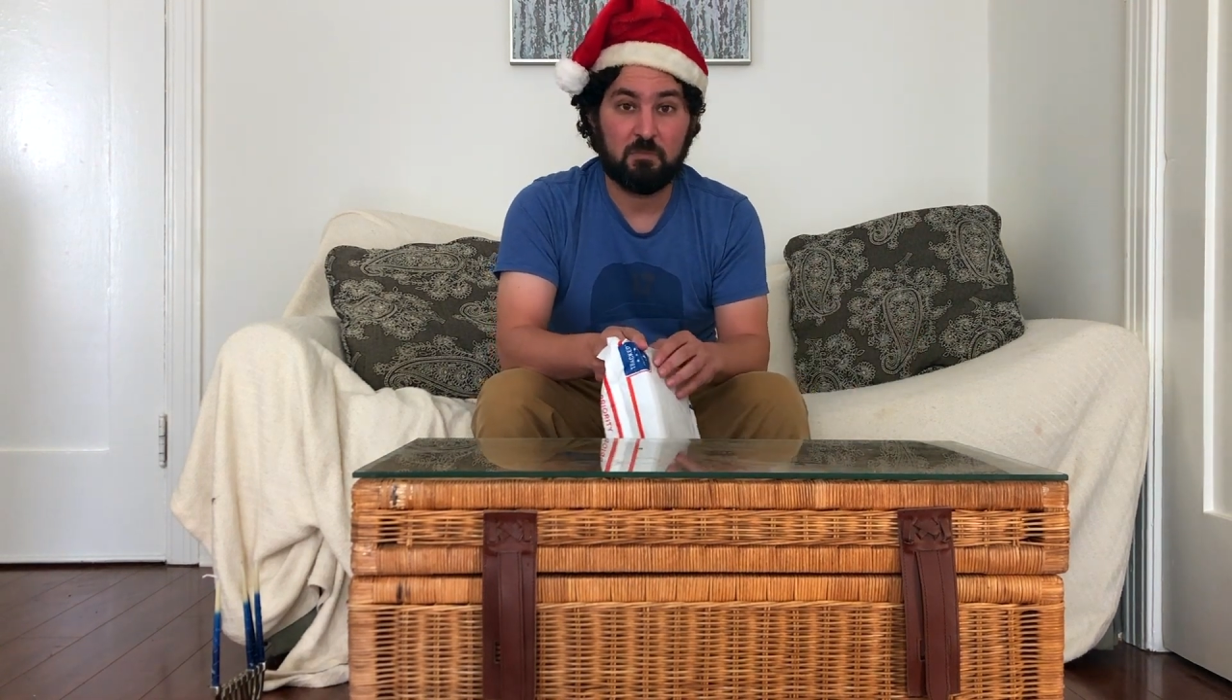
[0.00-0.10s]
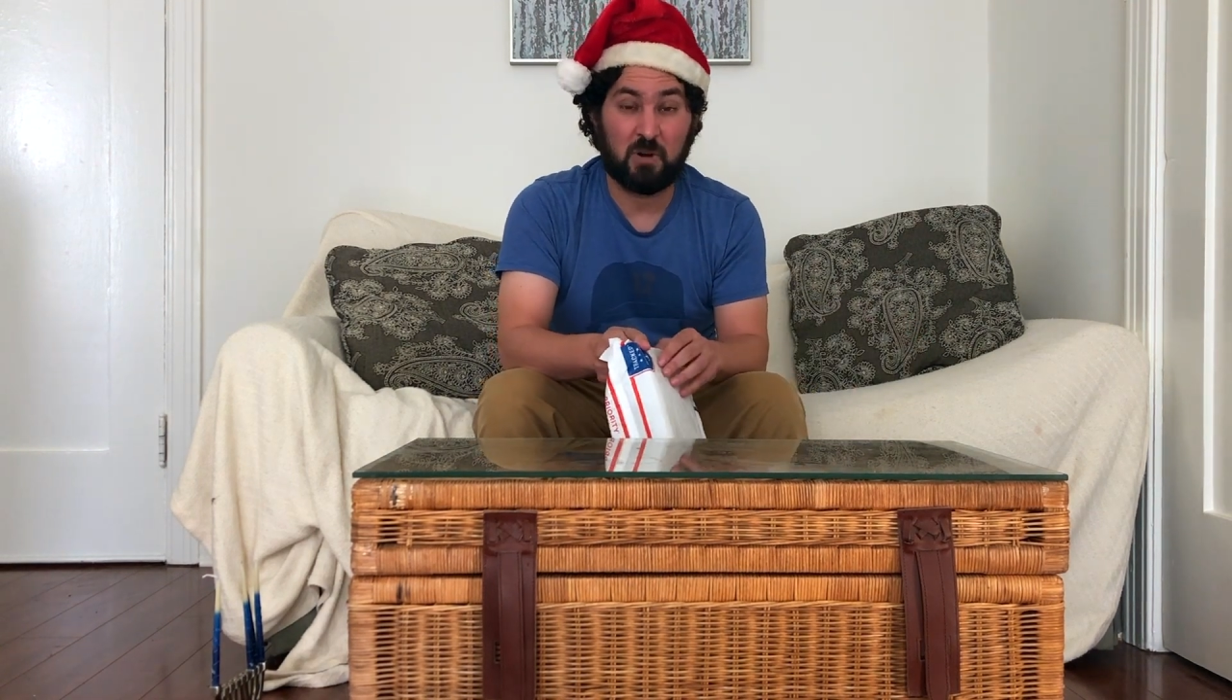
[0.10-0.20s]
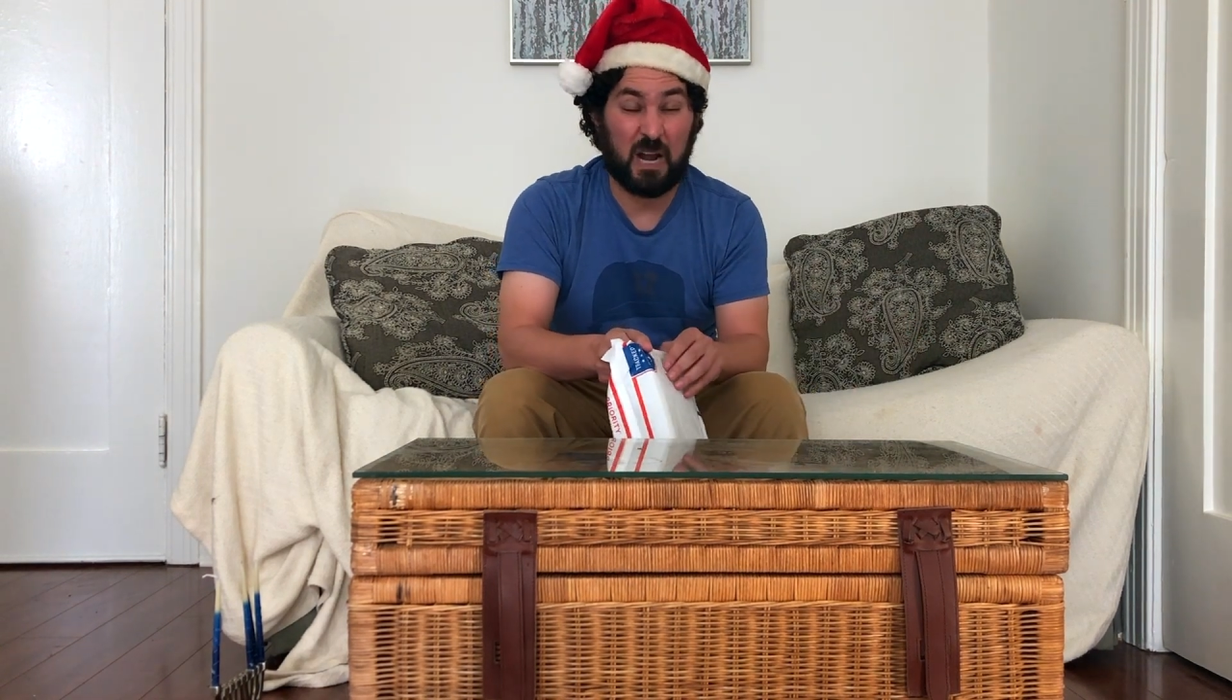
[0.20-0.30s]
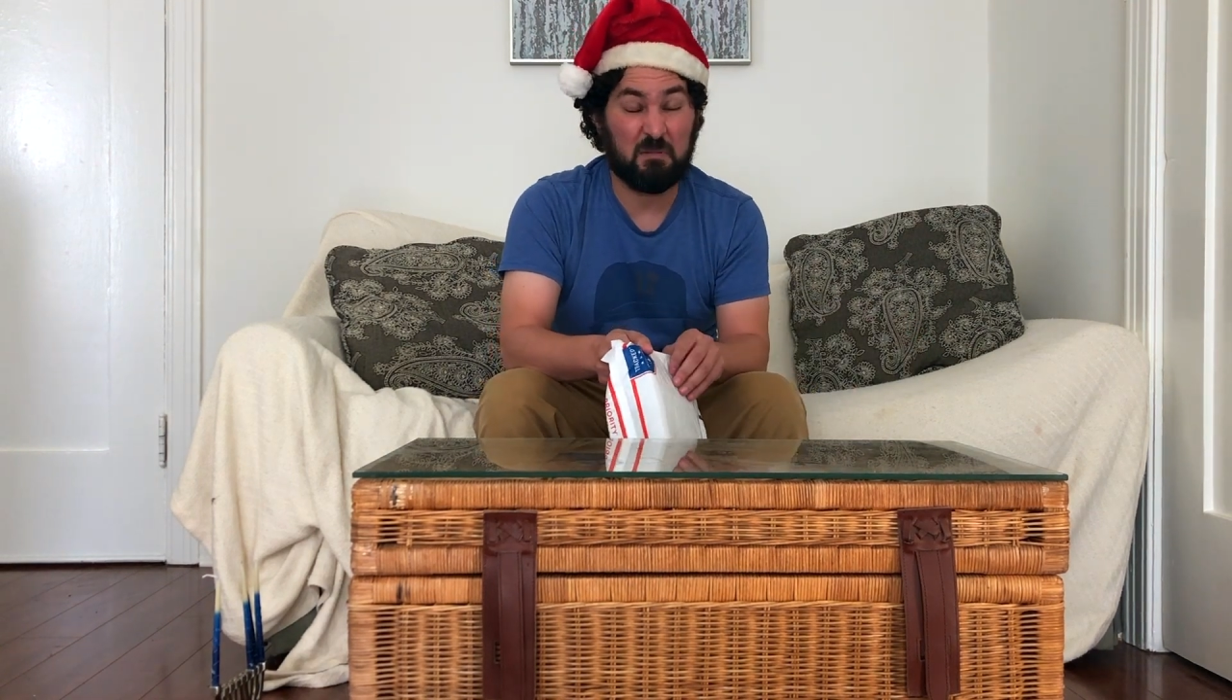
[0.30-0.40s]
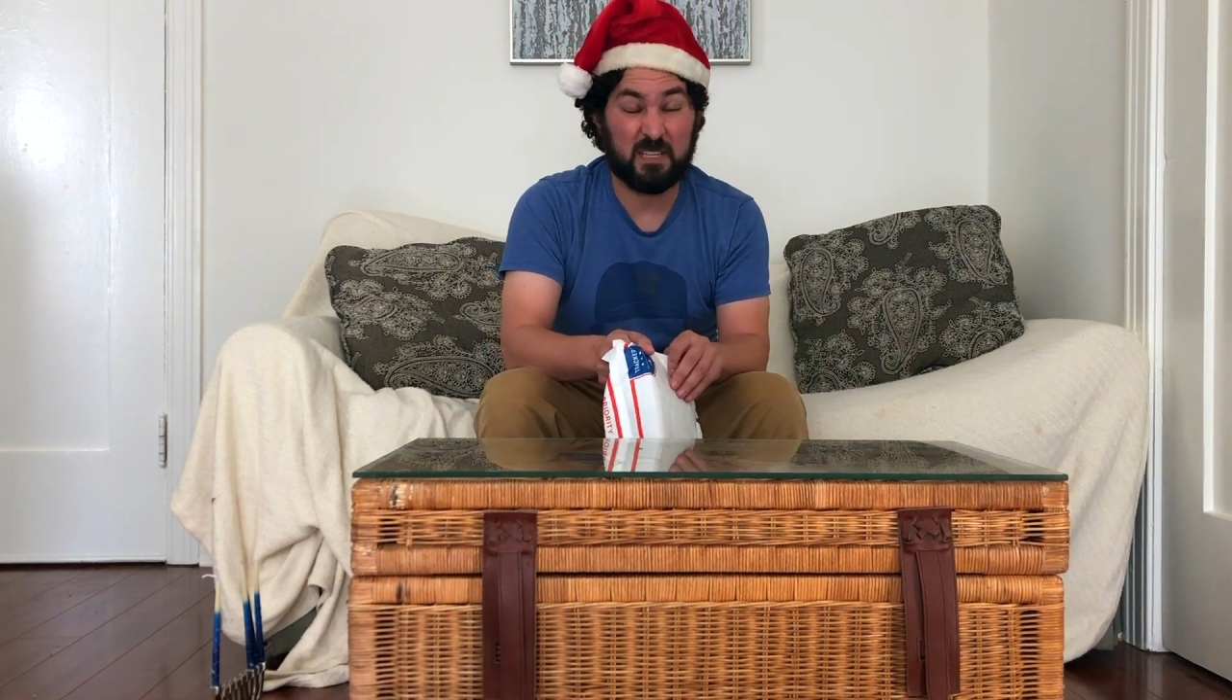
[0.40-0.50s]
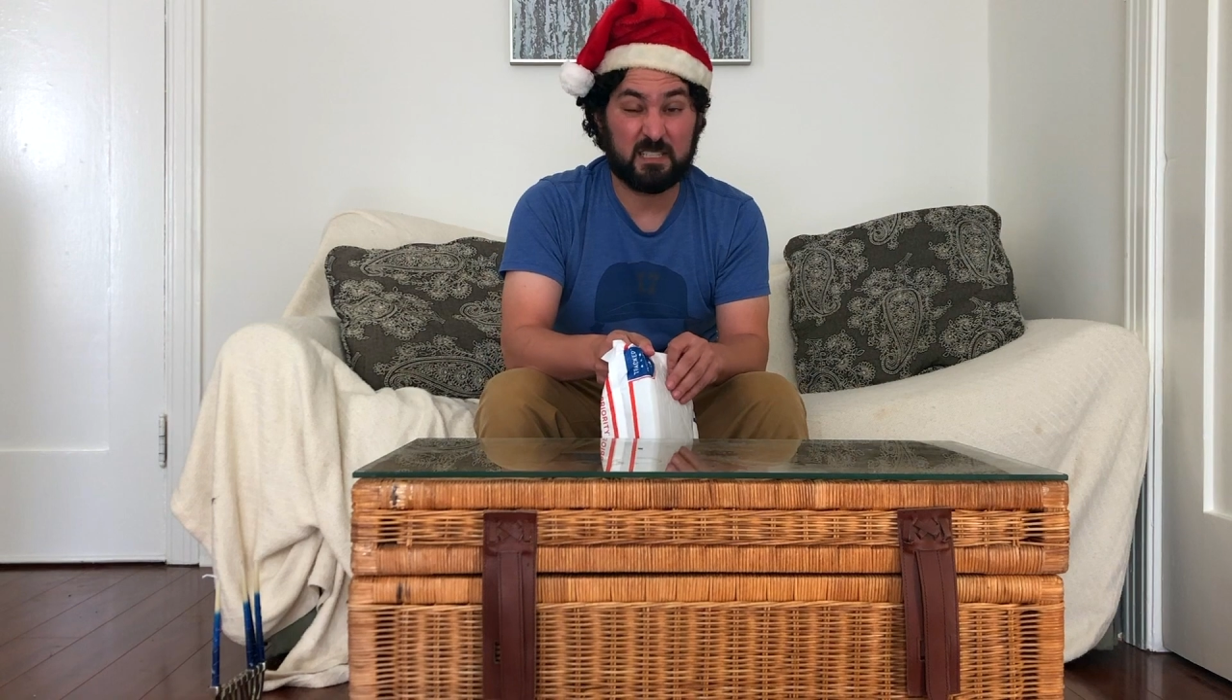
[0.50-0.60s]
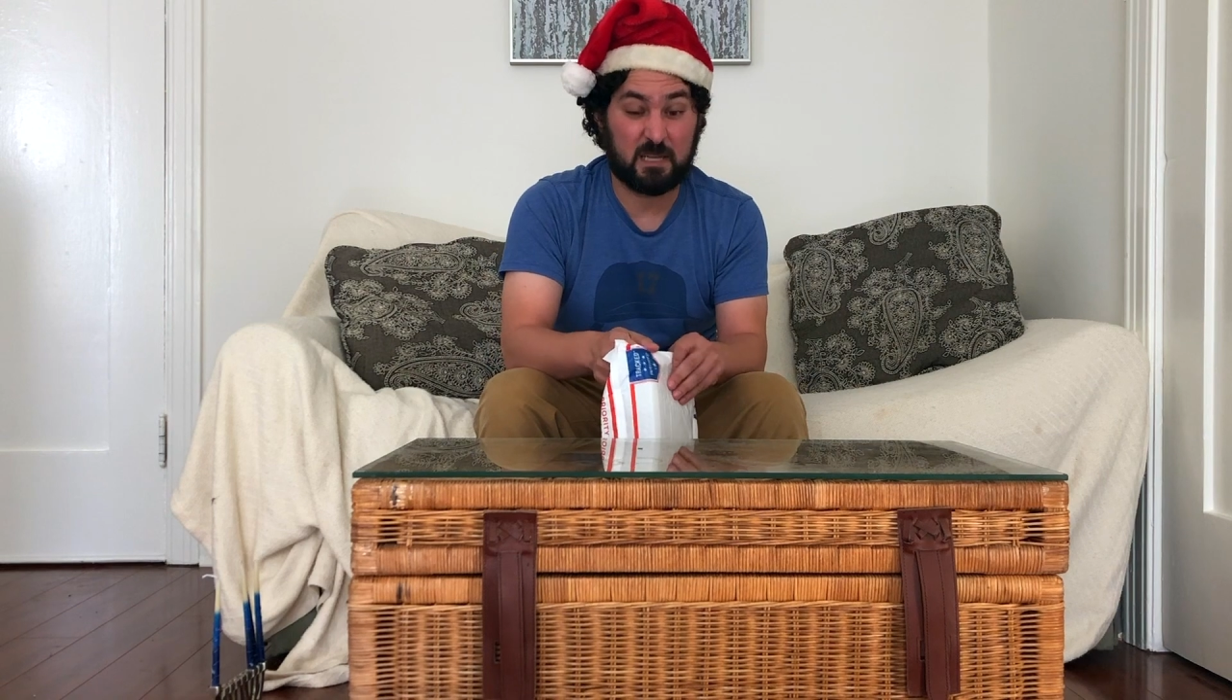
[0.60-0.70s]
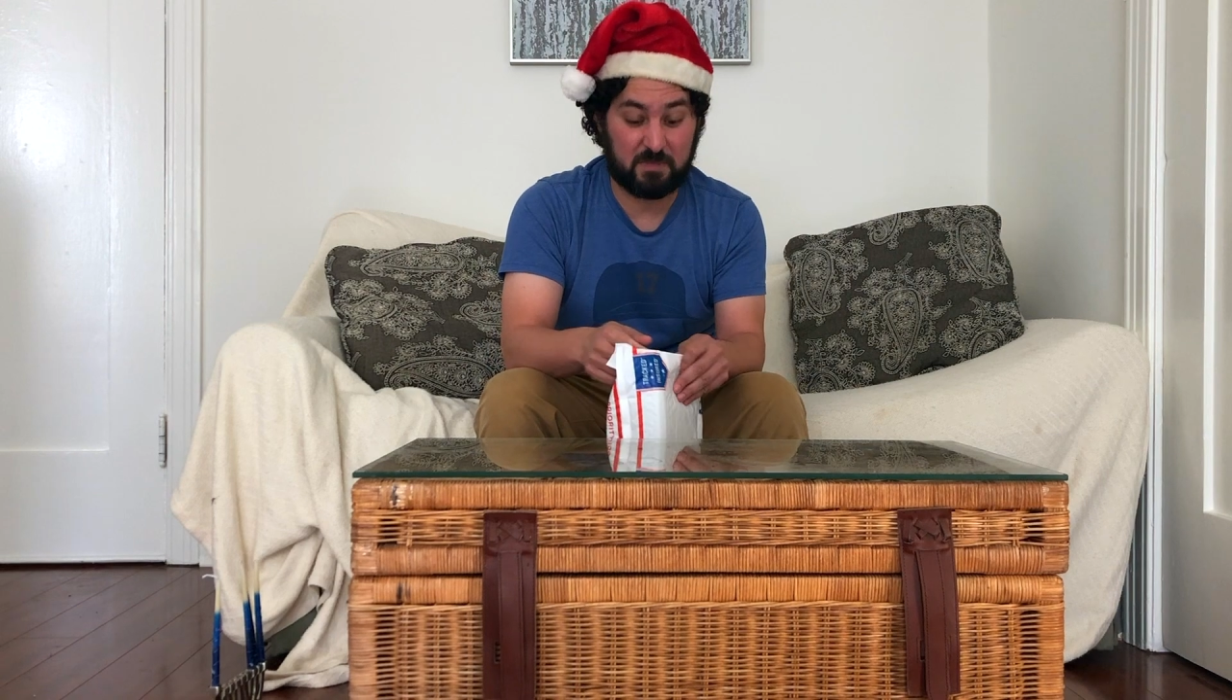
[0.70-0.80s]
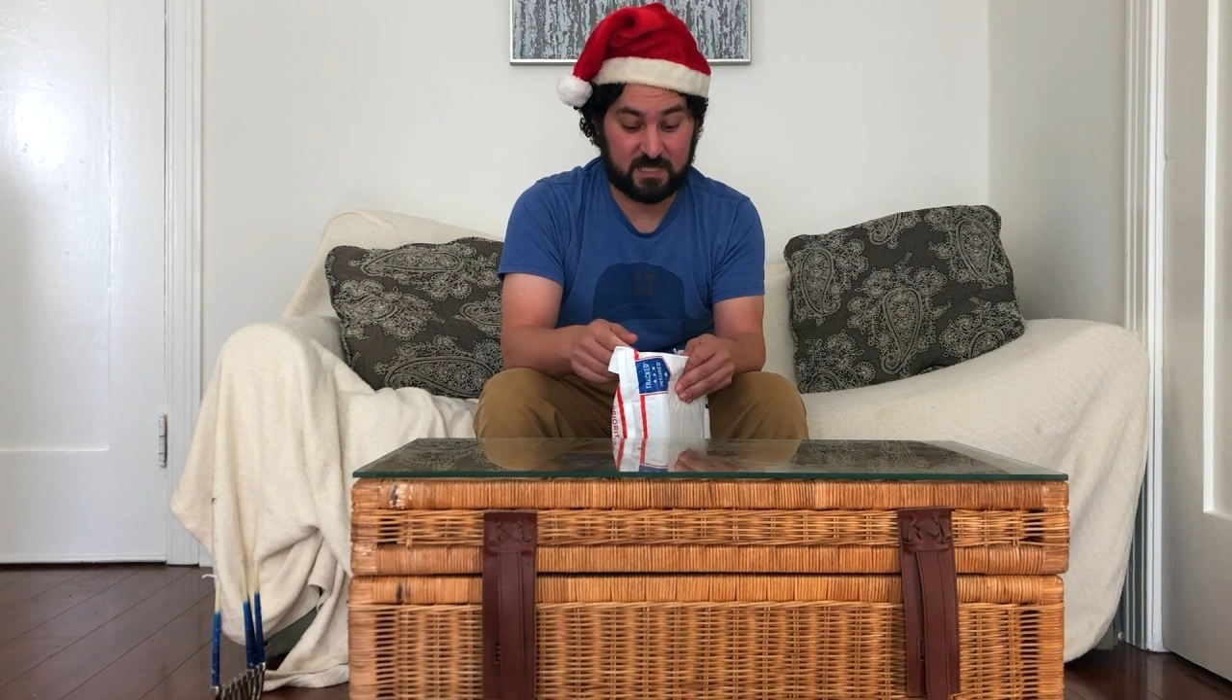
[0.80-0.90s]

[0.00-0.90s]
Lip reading: probably to some